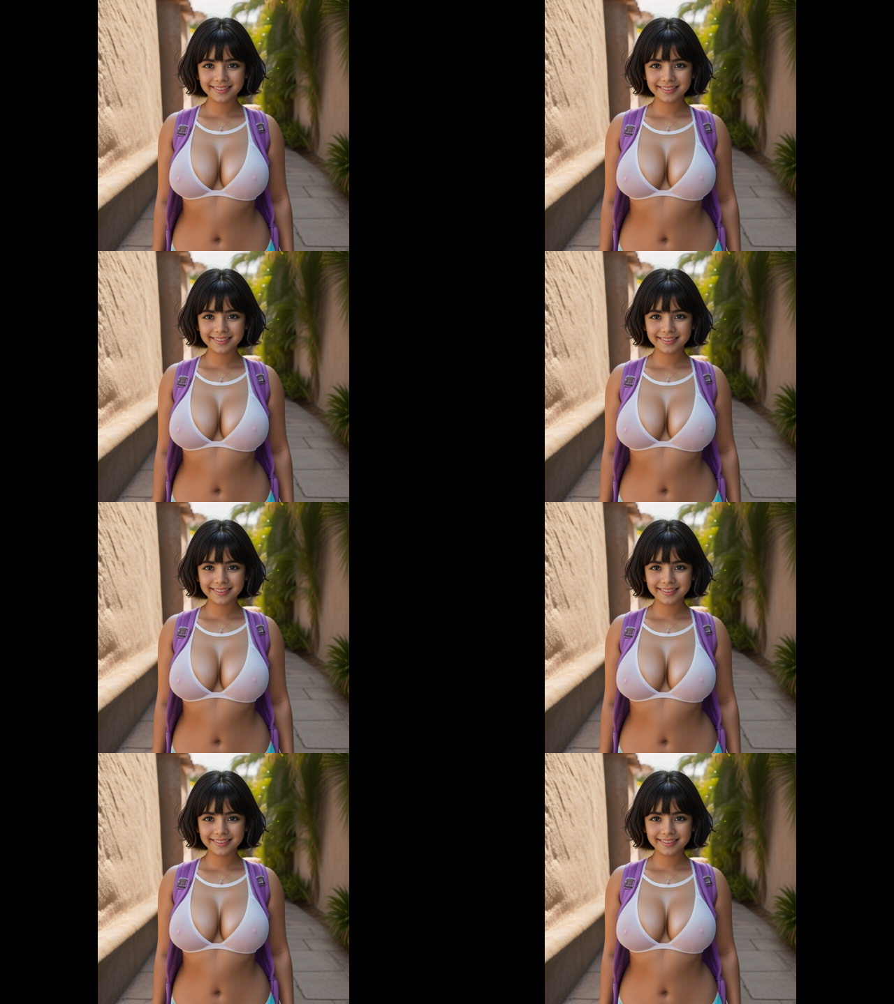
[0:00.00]

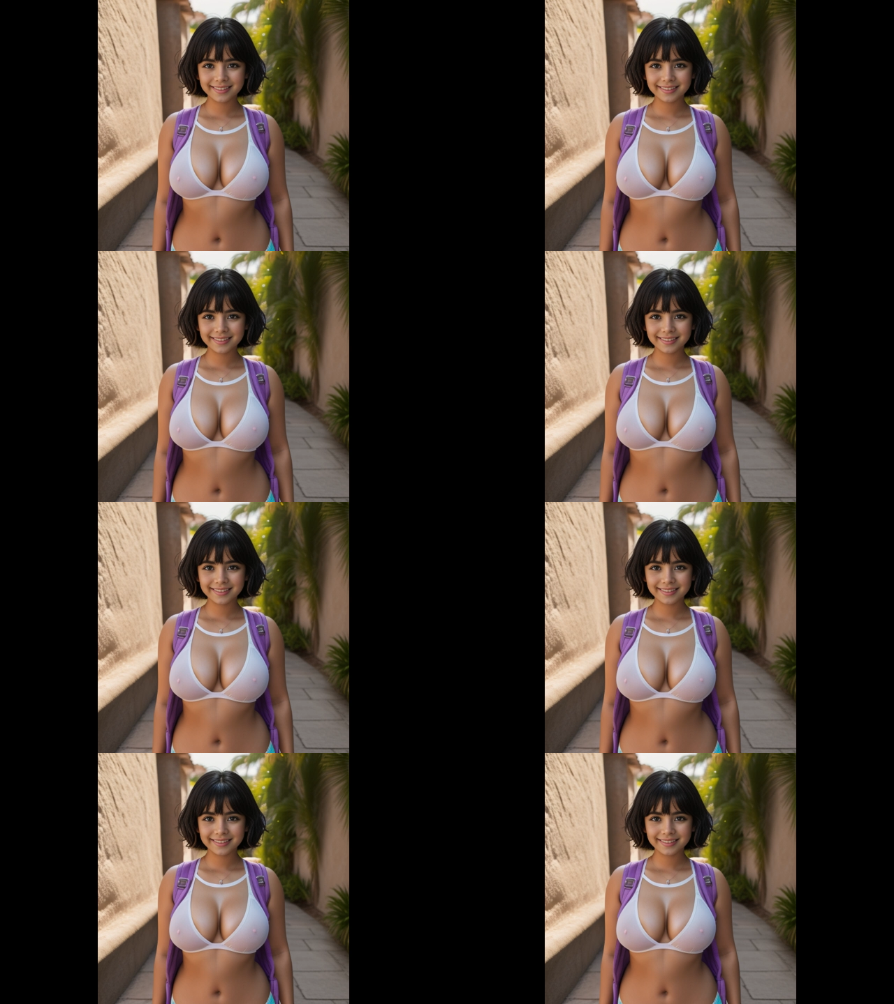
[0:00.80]

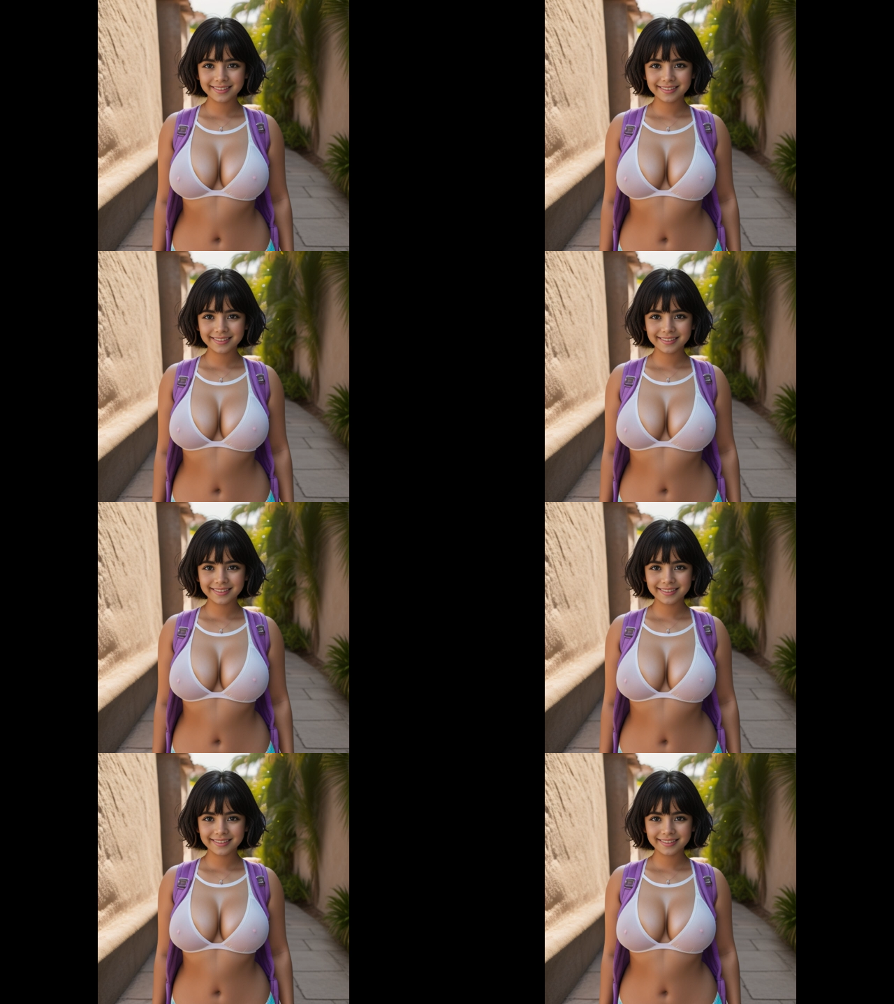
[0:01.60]

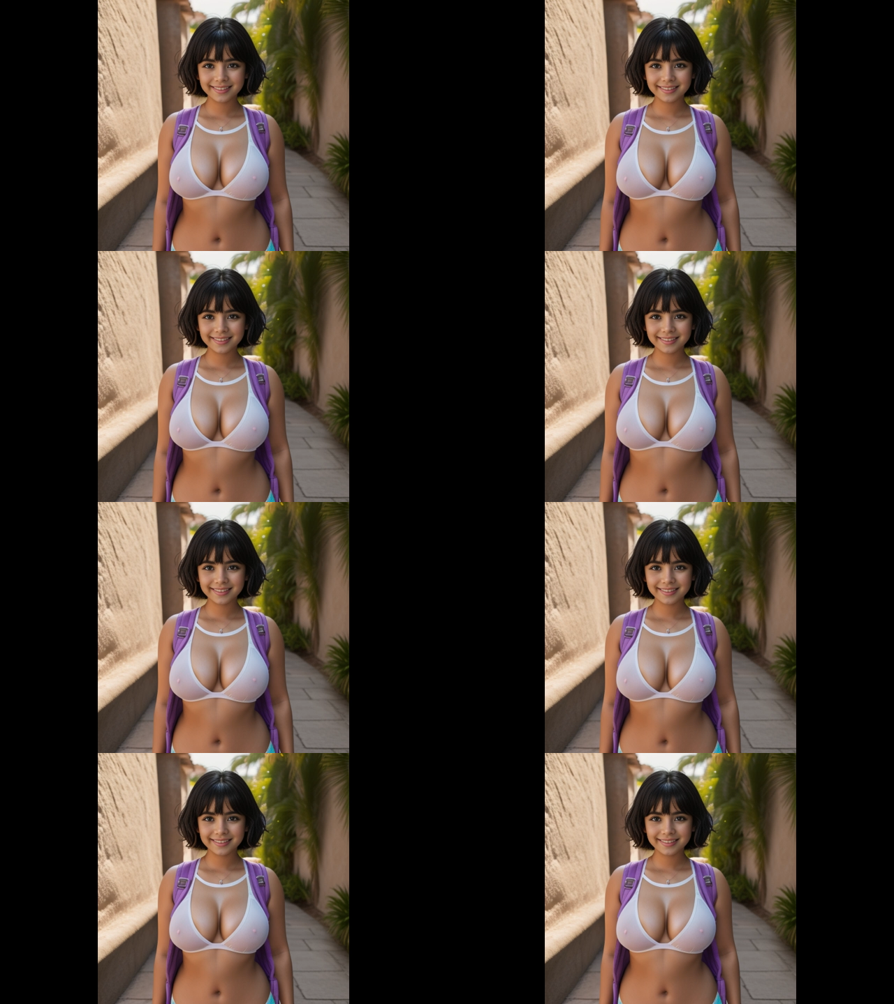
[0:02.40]

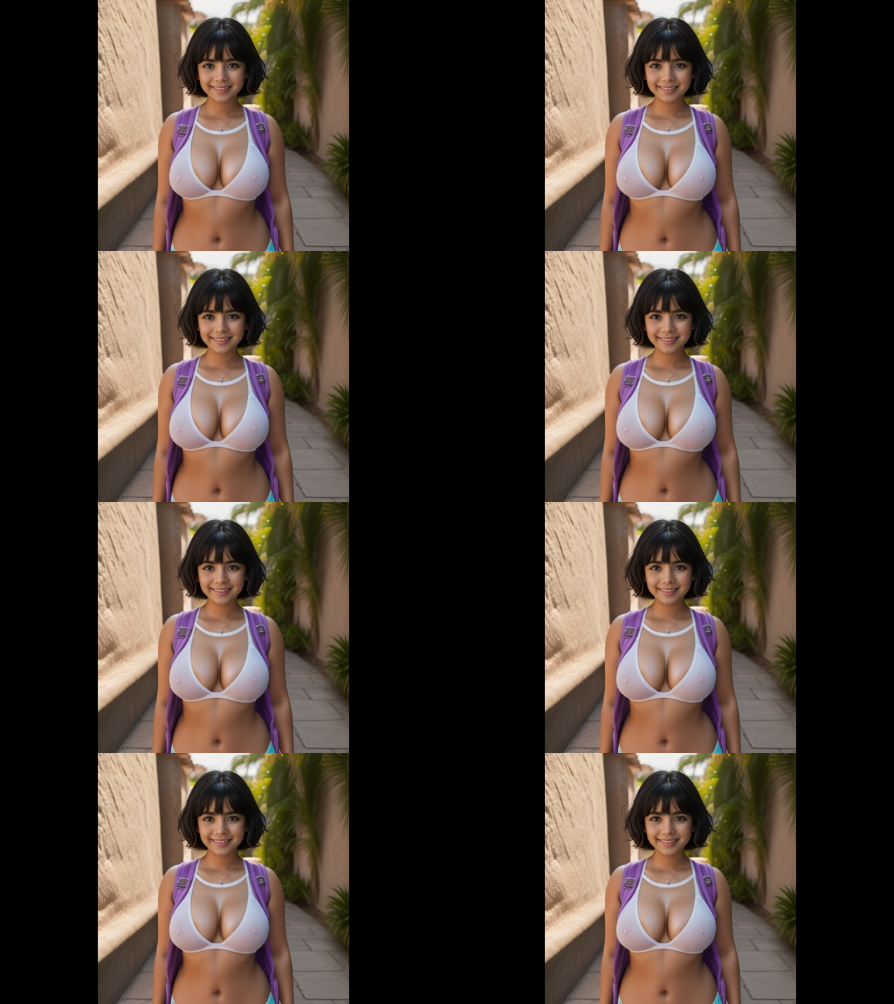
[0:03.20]

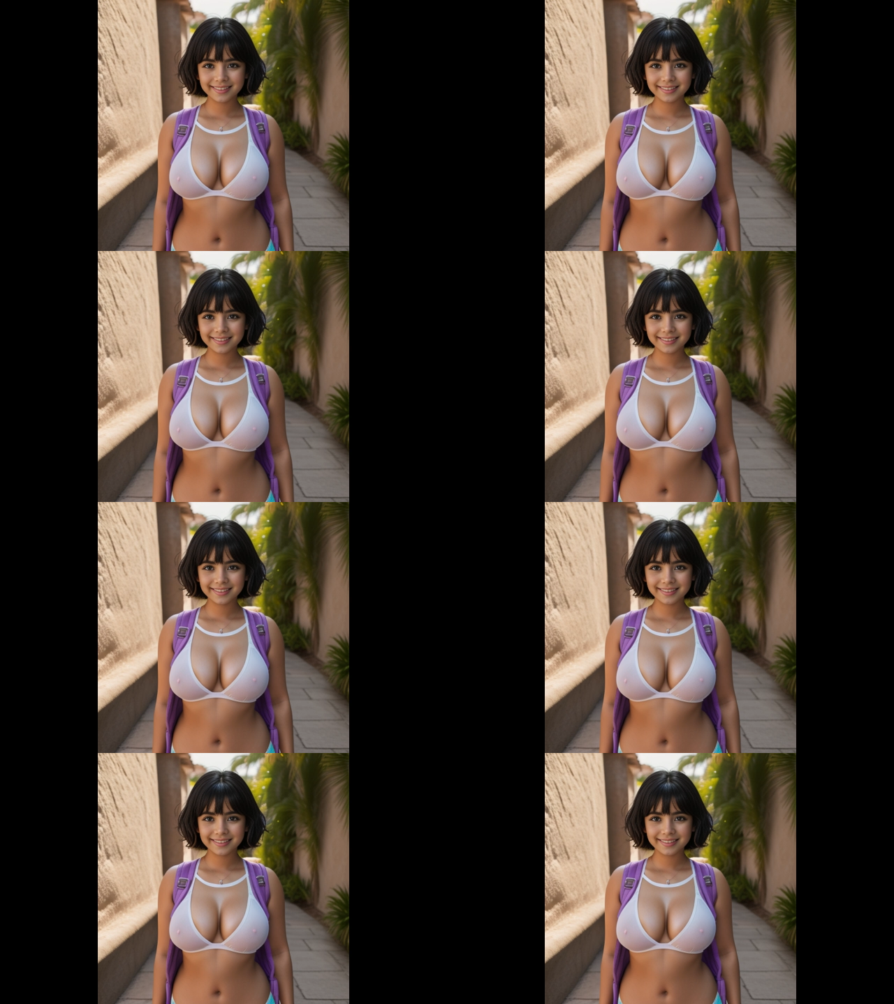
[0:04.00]

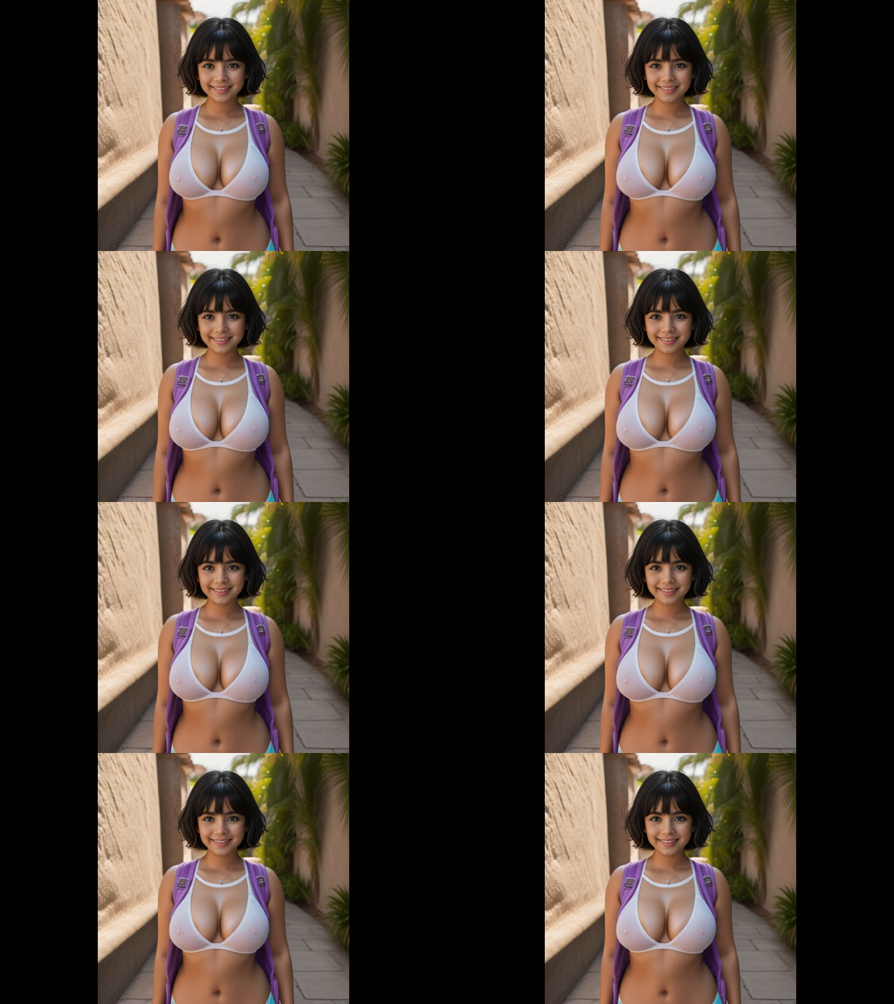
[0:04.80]

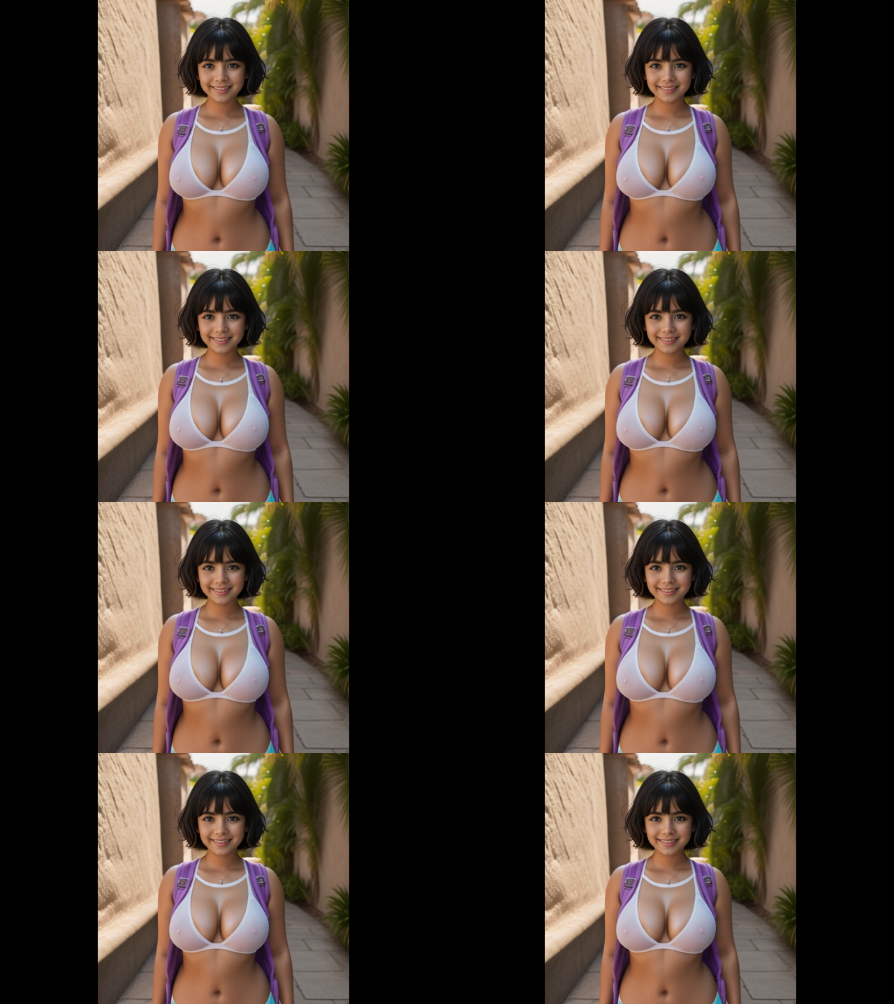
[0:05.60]

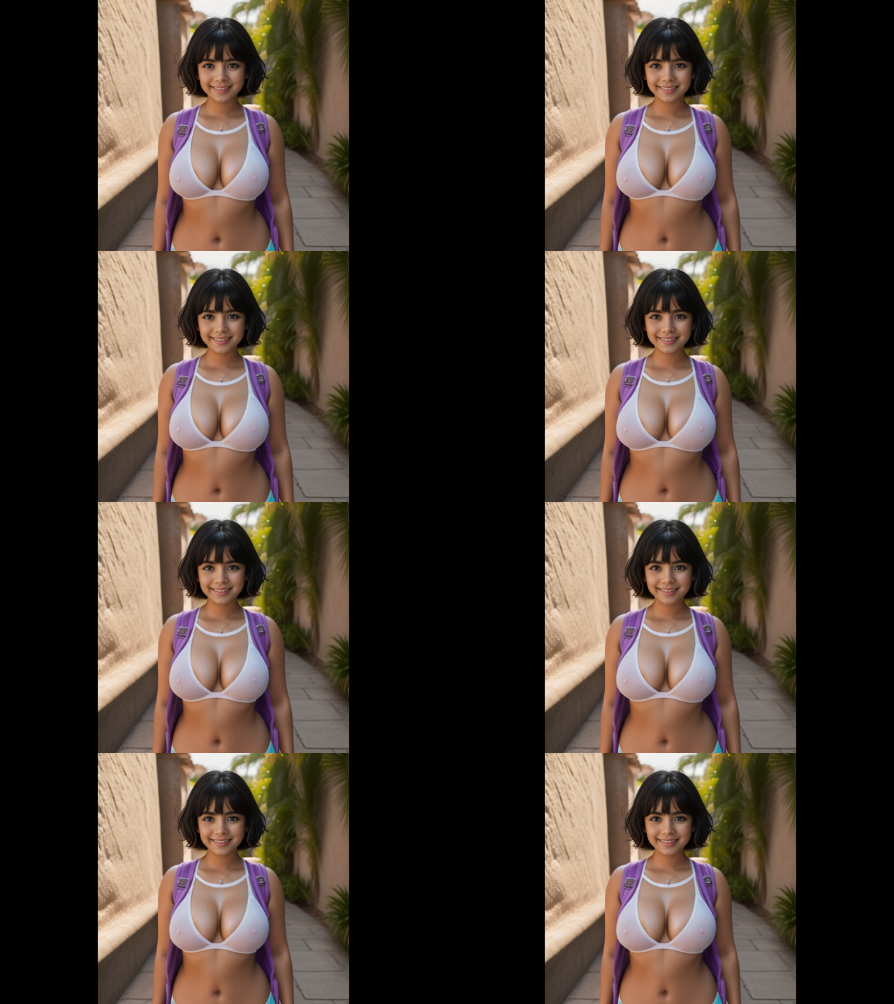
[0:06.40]

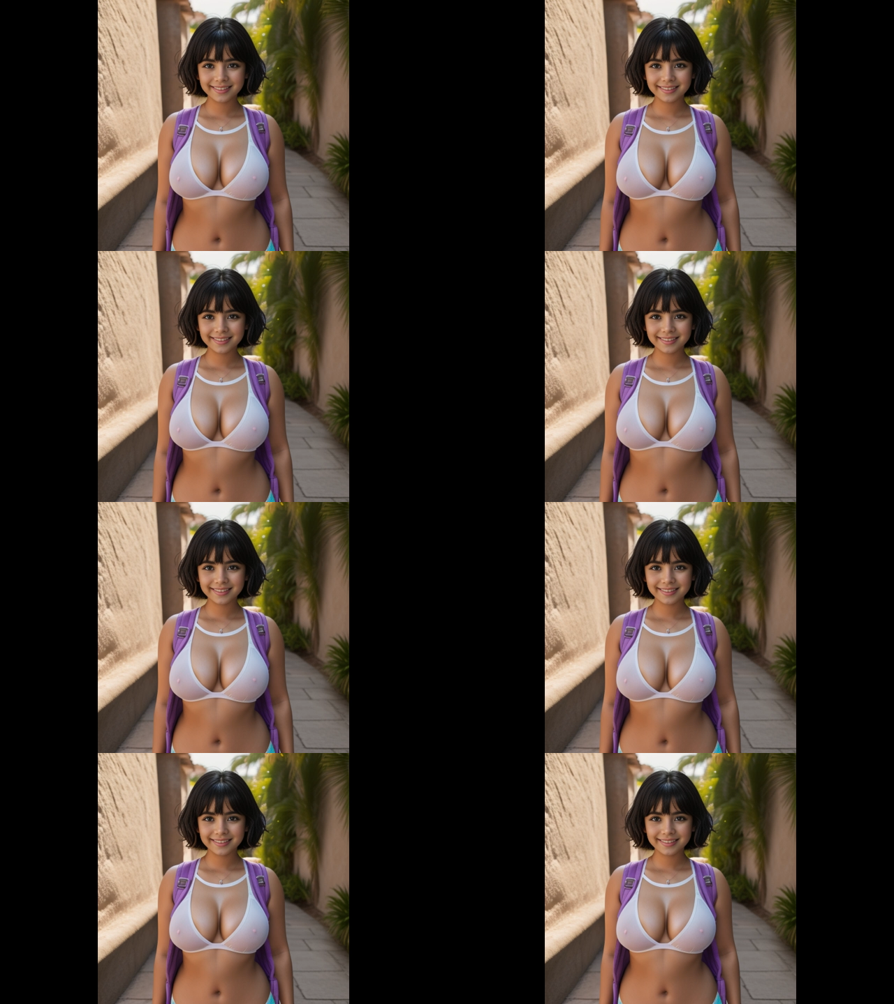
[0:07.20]
This is a still picture; no speech is visible.